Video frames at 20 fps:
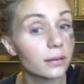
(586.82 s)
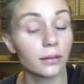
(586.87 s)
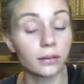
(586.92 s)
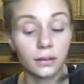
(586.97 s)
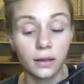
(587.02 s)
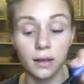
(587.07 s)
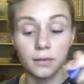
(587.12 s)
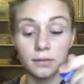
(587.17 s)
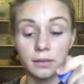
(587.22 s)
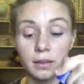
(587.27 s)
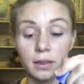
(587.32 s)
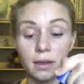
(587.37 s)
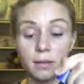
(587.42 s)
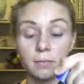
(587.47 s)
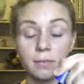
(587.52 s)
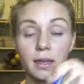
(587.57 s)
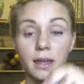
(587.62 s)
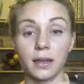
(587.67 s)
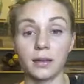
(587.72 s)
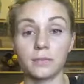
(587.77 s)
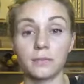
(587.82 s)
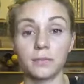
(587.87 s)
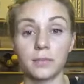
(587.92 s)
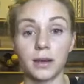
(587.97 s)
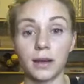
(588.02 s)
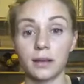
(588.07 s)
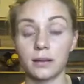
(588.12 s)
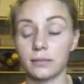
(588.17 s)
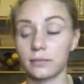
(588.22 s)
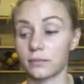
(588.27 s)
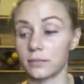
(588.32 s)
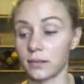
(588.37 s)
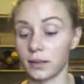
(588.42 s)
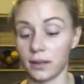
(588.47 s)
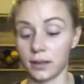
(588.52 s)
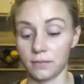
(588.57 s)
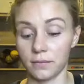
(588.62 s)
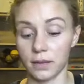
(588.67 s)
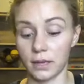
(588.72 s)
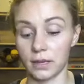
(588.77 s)
Loved them then, but
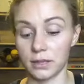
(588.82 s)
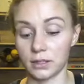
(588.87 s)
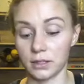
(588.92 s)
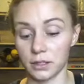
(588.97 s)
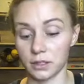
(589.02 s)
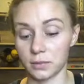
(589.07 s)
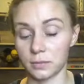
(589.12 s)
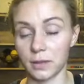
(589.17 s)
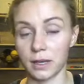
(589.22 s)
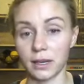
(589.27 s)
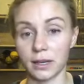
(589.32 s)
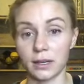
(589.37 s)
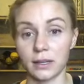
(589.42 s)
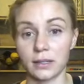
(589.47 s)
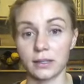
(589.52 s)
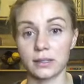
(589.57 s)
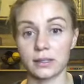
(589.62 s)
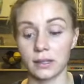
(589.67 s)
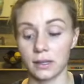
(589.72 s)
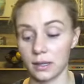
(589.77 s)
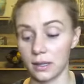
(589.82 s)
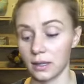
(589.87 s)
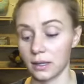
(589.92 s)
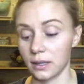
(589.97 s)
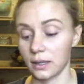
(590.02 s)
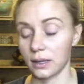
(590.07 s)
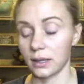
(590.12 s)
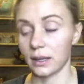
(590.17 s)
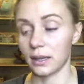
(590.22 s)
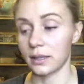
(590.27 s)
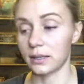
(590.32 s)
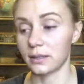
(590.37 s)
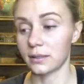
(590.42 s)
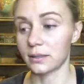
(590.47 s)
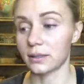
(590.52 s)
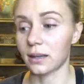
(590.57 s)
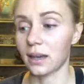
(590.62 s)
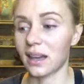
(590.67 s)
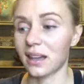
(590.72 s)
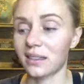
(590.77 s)
love these just because I
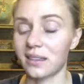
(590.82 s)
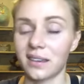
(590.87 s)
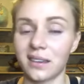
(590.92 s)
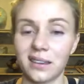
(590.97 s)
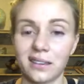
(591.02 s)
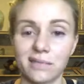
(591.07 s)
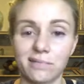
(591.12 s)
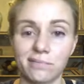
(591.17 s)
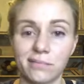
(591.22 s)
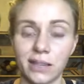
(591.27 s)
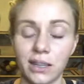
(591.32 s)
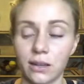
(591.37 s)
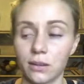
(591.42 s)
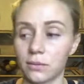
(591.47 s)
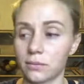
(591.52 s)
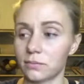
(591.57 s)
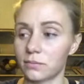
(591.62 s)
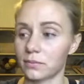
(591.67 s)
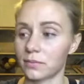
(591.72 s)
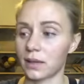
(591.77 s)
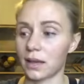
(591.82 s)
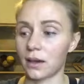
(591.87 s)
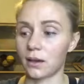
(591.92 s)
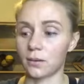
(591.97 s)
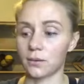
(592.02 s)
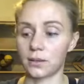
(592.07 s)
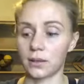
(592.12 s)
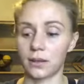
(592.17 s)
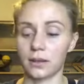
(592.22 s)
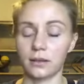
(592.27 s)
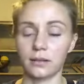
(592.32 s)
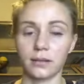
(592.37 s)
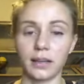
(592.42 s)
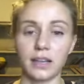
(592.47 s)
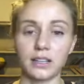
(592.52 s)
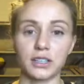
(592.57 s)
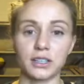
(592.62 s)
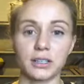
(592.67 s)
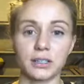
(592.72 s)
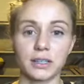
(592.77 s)
think it, how the
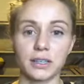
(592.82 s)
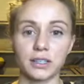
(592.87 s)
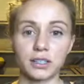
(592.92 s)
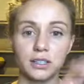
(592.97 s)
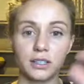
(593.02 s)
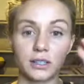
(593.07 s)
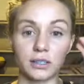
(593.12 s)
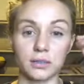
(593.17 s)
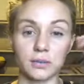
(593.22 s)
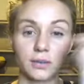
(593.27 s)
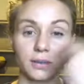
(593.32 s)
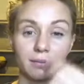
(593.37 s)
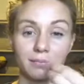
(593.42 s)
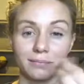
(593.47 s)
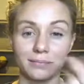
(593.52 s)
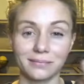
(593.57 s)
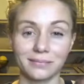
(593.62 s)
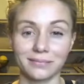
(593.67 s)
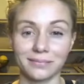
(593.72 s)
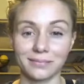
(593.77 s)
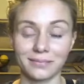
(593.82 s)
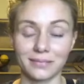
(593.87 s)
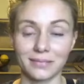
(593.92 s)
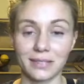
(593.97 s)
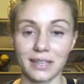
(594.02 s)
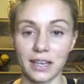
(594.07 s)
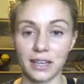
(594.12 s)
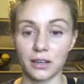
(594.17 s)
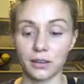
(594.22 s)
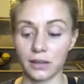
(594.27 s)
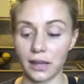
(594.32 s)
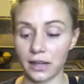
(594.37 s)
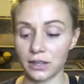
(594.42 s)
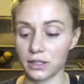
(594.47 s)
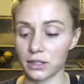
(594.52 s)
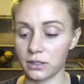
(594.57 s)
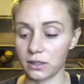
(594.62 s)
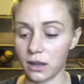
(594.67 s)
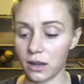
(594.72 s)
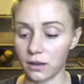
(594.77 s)
lash extensions will take your
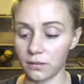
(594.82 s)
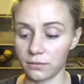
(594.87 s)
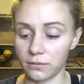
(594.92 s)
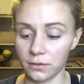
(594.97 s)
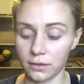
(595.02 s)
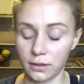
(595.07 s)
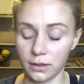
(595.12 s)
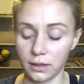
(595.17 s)
lashes off.